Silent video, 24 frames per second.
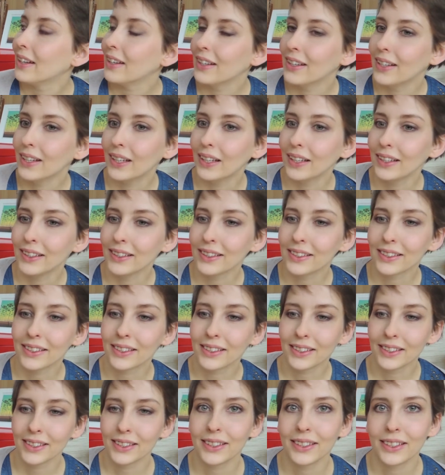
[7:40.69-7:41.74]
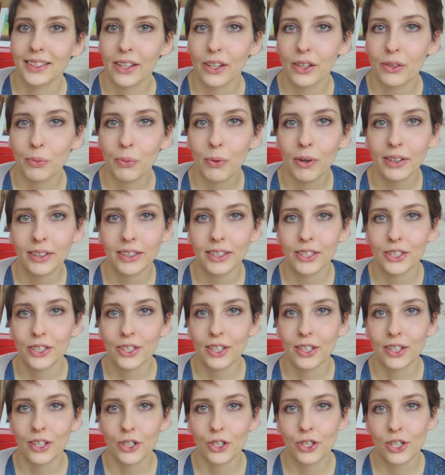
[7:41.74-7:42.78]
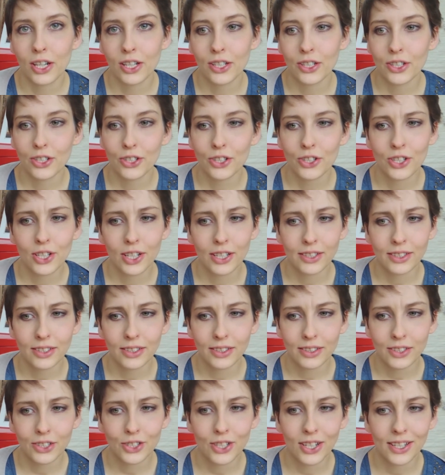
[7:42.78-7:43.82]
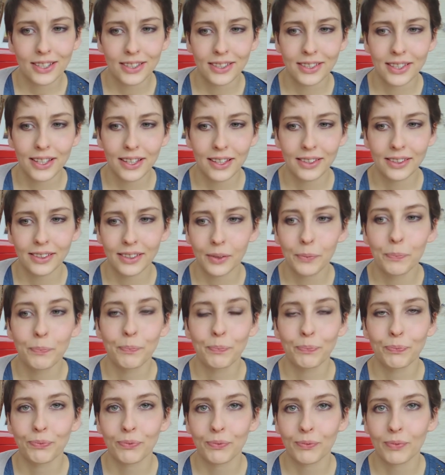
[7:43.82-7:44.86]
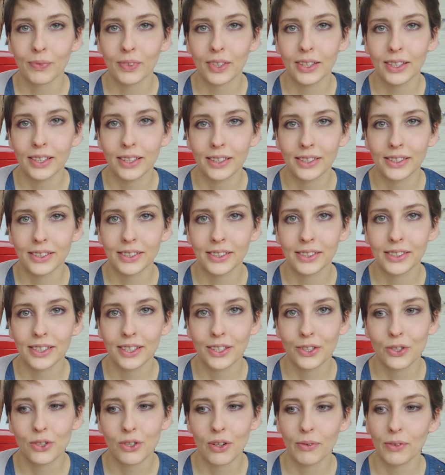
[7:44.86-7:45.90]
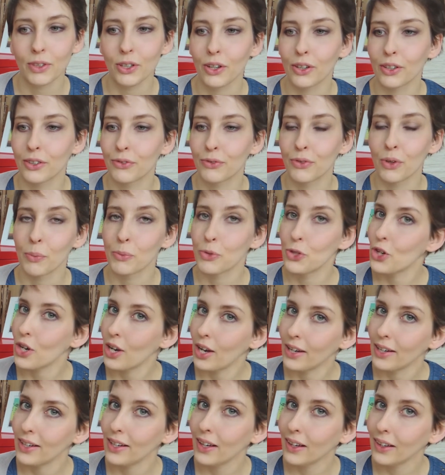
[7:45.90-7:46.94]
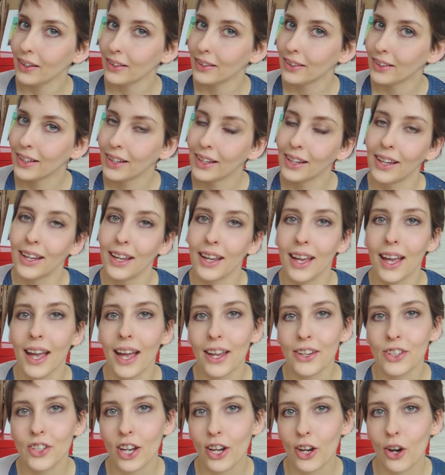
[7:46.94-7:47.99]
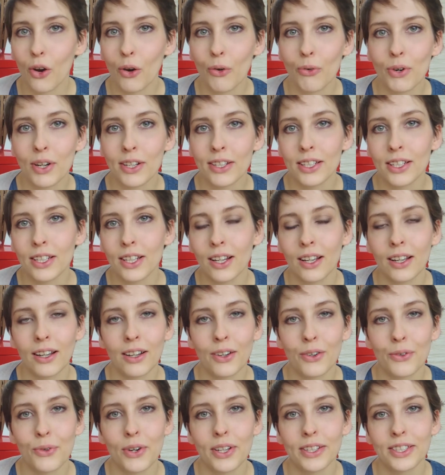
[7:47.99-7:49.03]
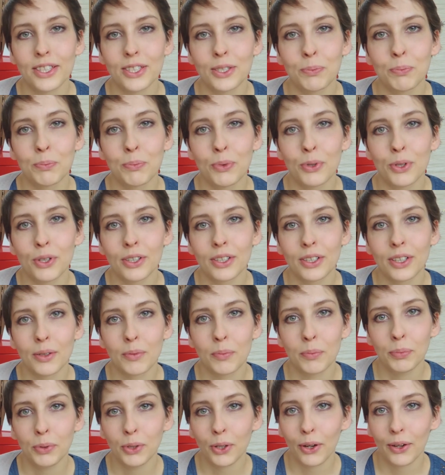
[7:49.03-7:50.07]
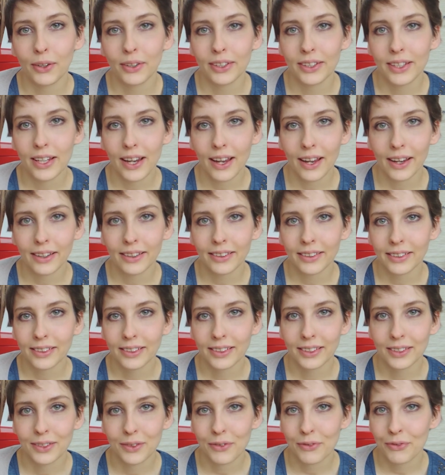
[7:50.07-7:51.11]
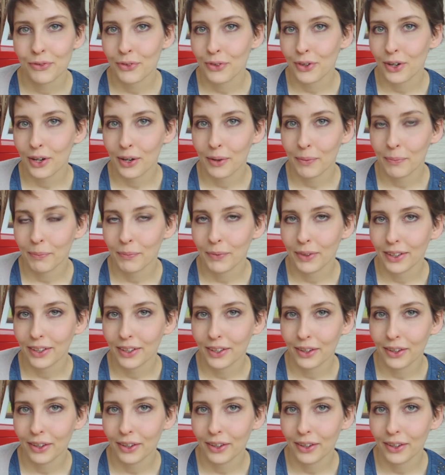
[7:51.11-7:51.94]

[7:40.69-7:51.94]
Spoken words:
and this one is Shenzhen. It's a travelogue from China, and I already read his book Pyongyang from